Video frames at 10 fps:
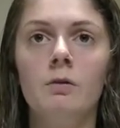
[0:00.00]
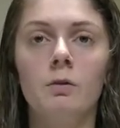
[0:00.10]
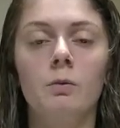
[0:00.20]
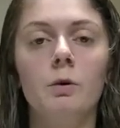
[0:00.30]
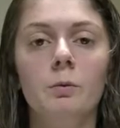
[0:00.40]

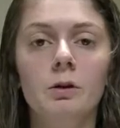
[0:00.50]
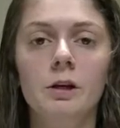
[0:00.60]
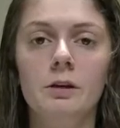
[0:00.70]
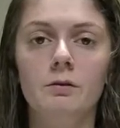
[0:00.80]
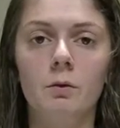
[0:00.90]
real
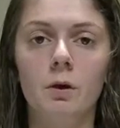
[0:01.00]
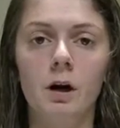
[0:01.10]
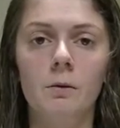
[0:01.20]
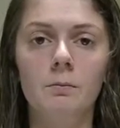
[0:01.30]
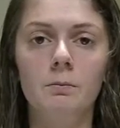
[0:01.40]
beauty and for
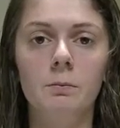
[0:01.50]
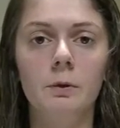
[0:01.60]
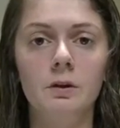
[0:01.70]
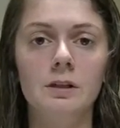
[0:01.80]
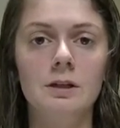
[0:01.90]

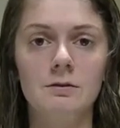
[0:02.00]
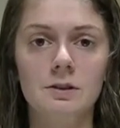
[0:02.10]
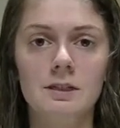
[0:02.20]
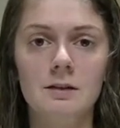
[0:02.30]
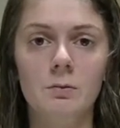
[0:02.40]
building
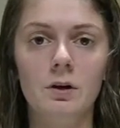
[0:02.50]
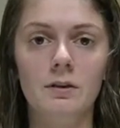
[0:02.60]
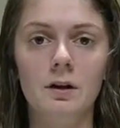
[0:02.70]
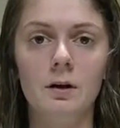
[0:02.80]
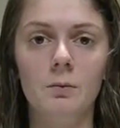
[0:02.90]
self-esteem
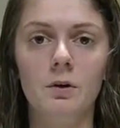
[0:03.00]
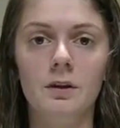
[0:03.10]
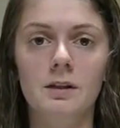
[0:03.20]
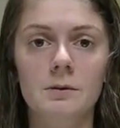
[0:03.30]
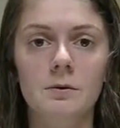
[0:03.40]

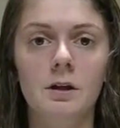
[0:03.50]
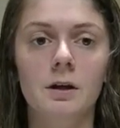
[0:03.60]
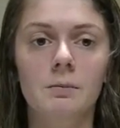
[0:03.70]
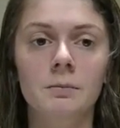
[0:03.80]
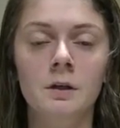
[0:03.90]
within some of
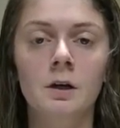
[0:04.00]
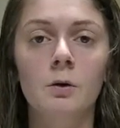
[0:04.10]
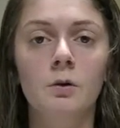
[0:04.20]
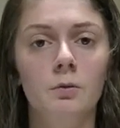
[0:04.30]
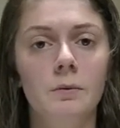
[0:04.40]
the
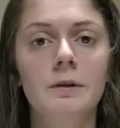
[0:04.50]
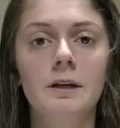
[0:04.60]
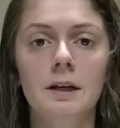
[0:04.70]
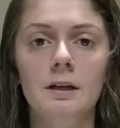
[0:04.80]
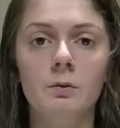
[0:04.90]
with women
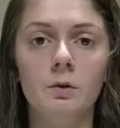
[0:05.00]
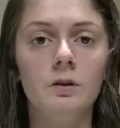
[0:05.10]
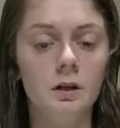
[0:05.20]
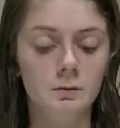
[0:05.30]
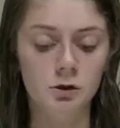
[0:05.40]
and then
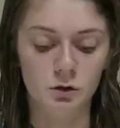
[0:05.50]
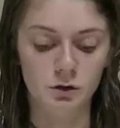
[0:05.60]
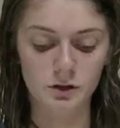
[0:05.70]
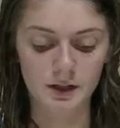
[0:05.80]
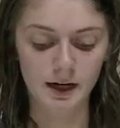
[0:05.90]
with
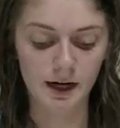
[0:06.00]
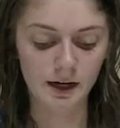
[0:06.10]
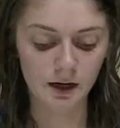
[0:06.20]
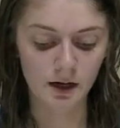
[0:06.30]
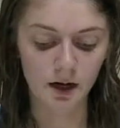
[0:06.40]
children today.
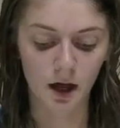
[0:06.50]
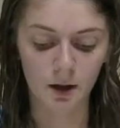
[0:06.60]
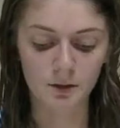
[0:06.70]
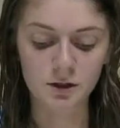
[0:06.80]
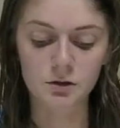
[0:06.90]

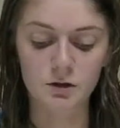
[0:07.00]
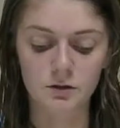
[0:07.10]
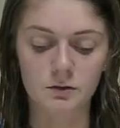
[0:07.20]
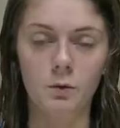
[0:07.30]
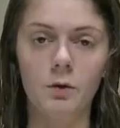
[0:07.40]
In
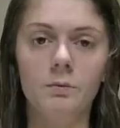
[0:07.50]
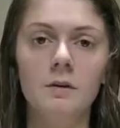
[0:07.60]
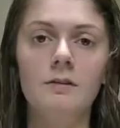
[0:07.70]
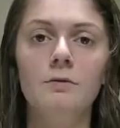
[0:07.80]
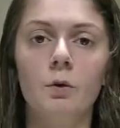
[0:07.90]
2004,
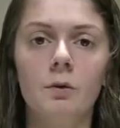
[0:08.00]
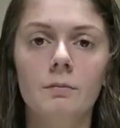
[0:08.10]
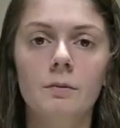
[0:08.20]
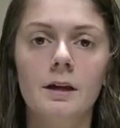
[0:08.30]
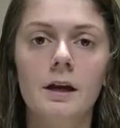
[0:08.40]

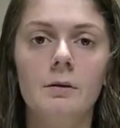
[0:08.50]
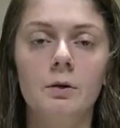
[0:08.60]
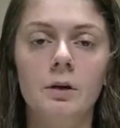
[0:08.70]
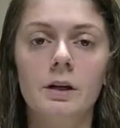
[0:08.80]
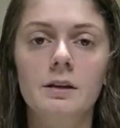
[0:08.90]
they
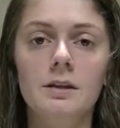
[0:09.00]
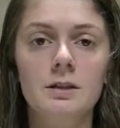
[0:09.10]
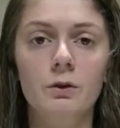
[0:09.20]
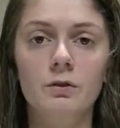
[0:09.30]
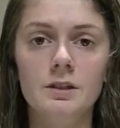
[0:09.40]
created the
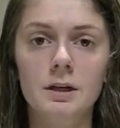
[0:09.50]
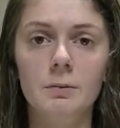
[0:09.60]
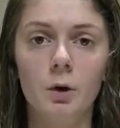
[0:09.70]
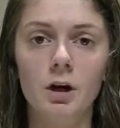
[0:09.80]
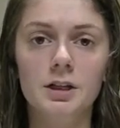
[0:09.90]

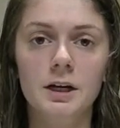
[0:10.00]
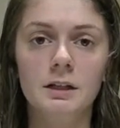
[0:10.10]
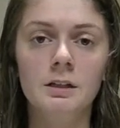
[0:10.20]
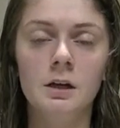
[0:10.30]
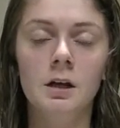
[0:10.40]
Self-Esteem Project,